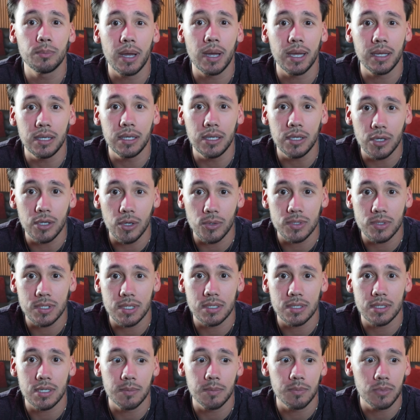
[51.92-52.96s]
my
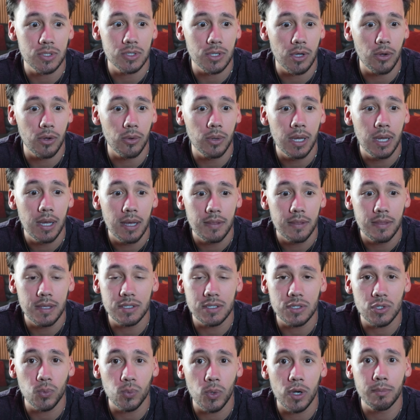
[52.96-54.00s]
ecosystem. So
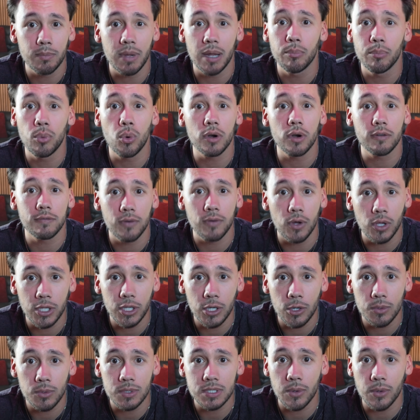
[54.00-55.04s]
this is where my
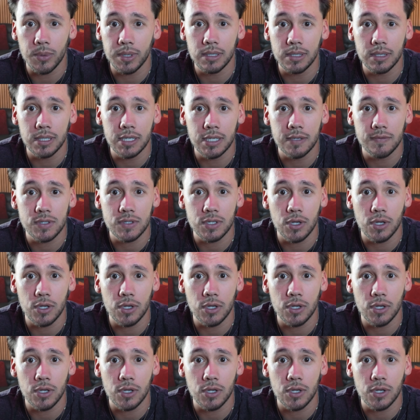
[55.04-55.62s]
portfolio is going to live.